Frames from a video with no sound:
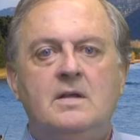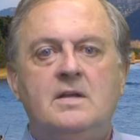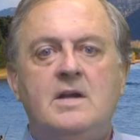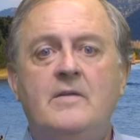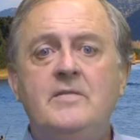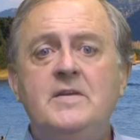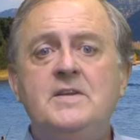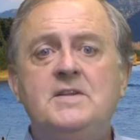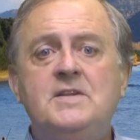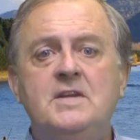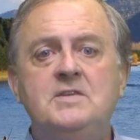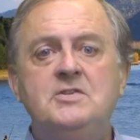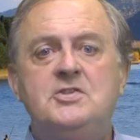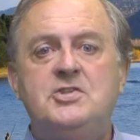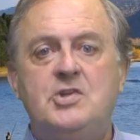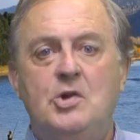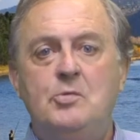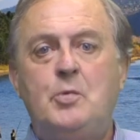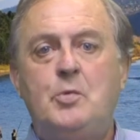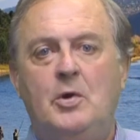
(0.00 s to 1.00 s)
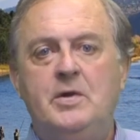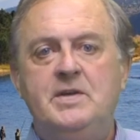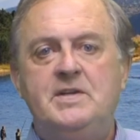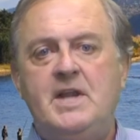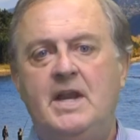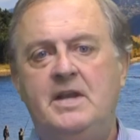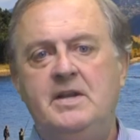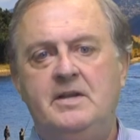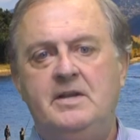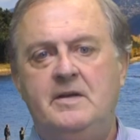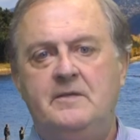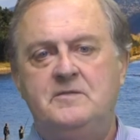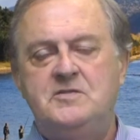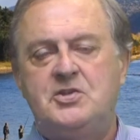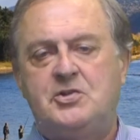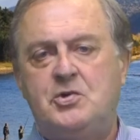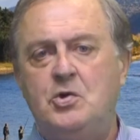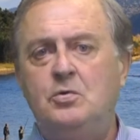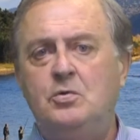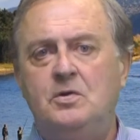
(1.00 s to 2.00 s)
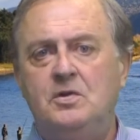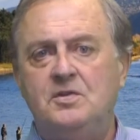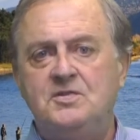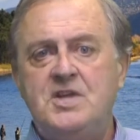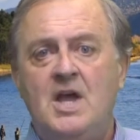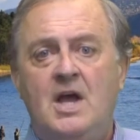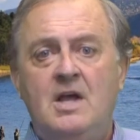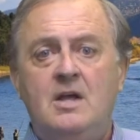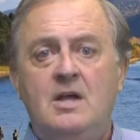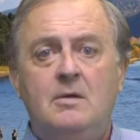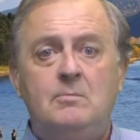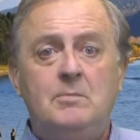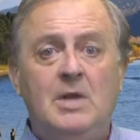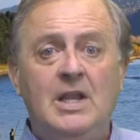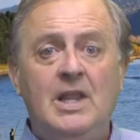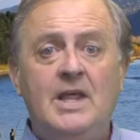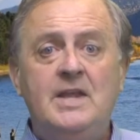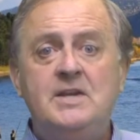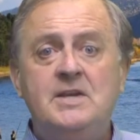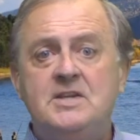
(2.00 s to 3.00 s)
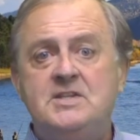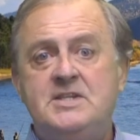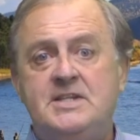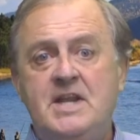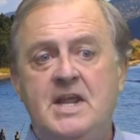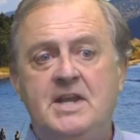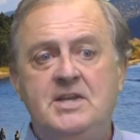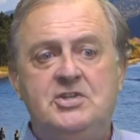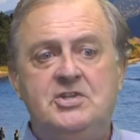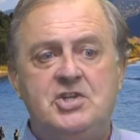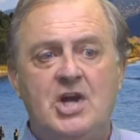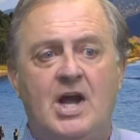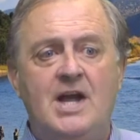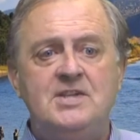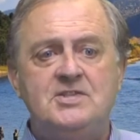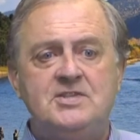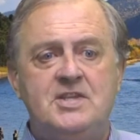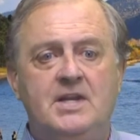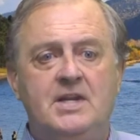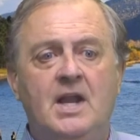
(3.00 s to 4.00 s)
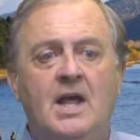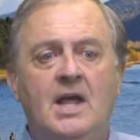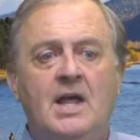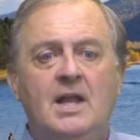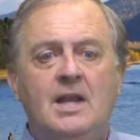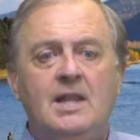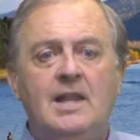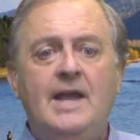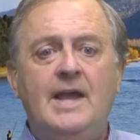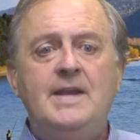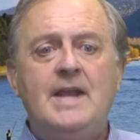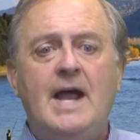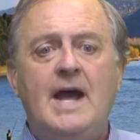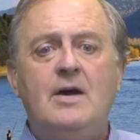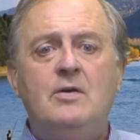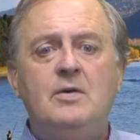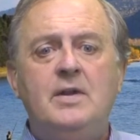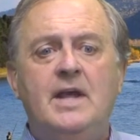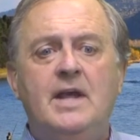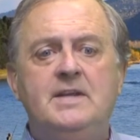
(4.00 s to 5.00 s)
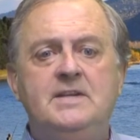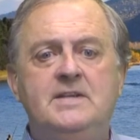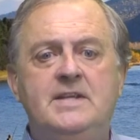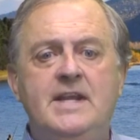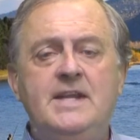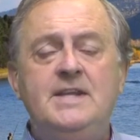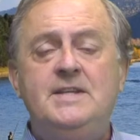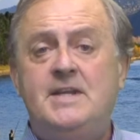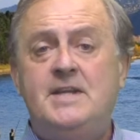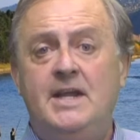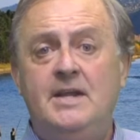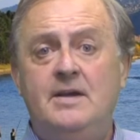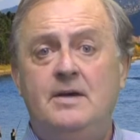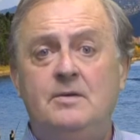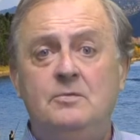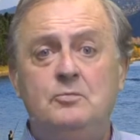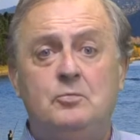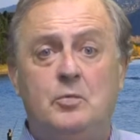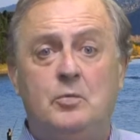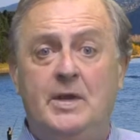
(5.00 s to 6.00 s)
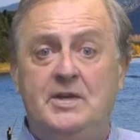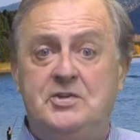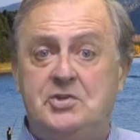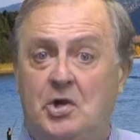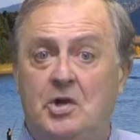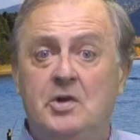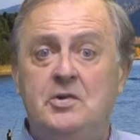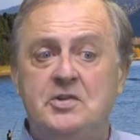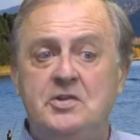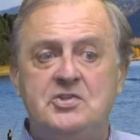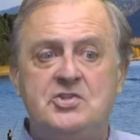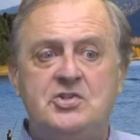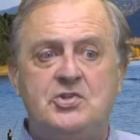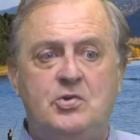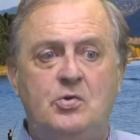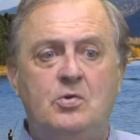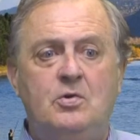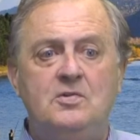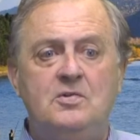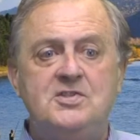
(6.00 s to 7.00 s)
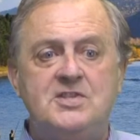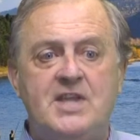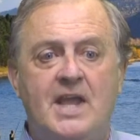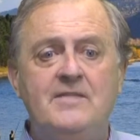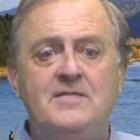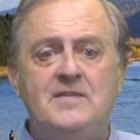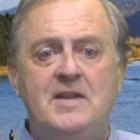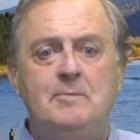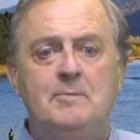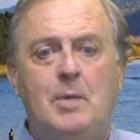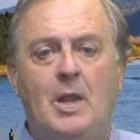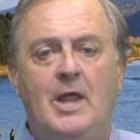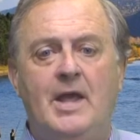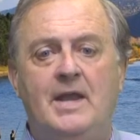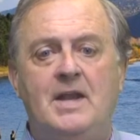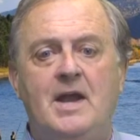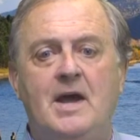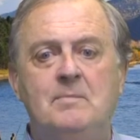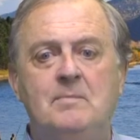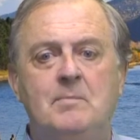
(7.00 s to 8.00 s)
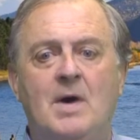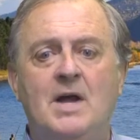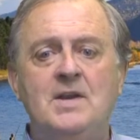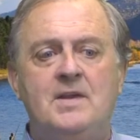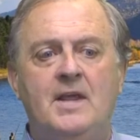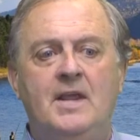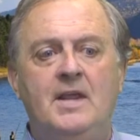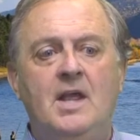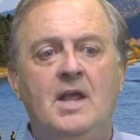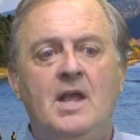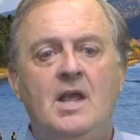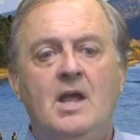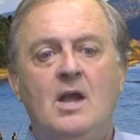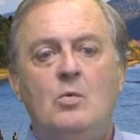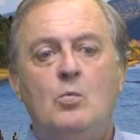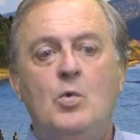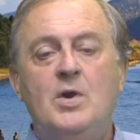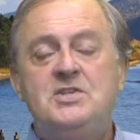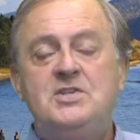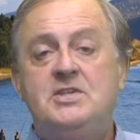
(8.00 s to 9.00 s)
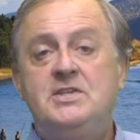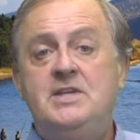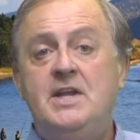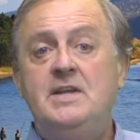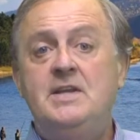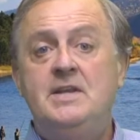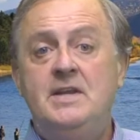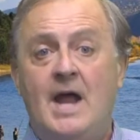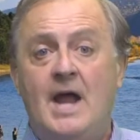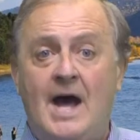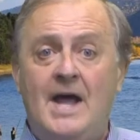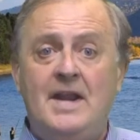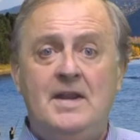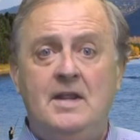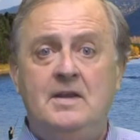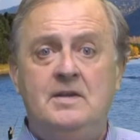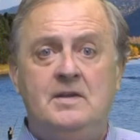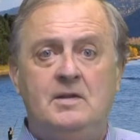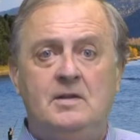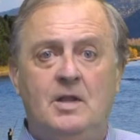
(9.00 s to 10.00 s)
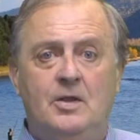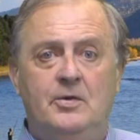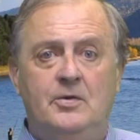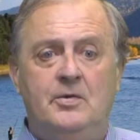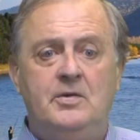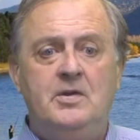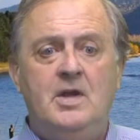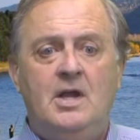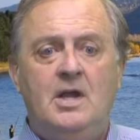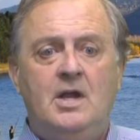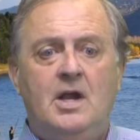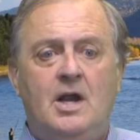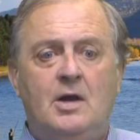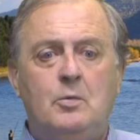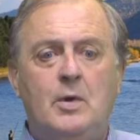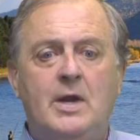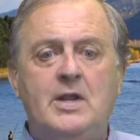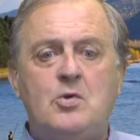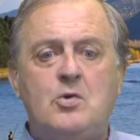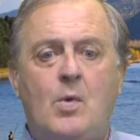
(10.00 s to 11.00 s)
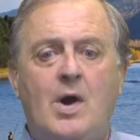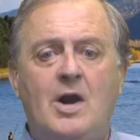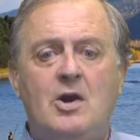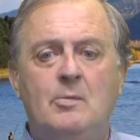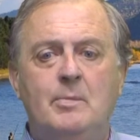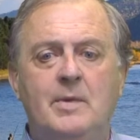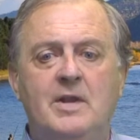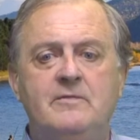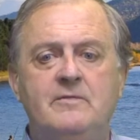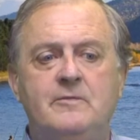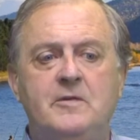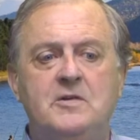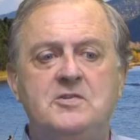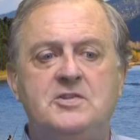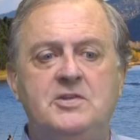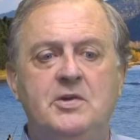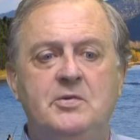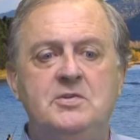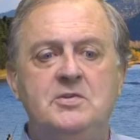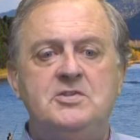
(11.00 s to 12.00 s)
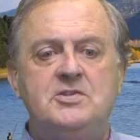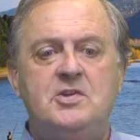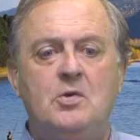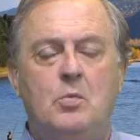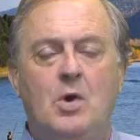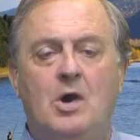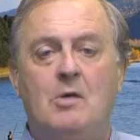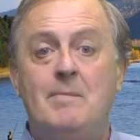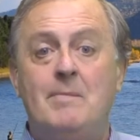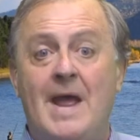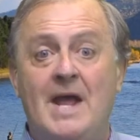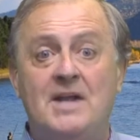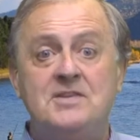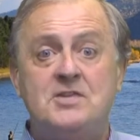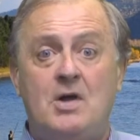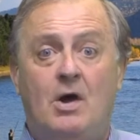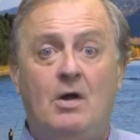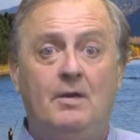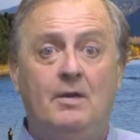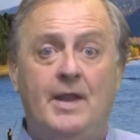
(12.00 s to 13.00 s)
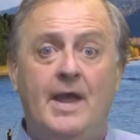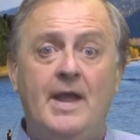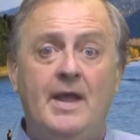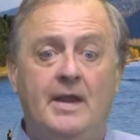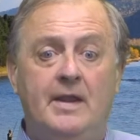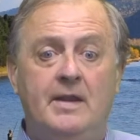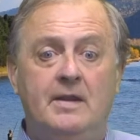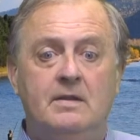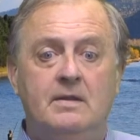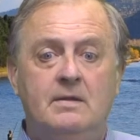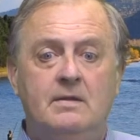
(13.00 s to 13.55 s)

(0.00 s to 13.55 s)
Covington Superintendent of Schools, Melinda Sneed Johnson, laid out a detailed return to school safety plan on Monday, which did not include a requirement for students to wear masks all day.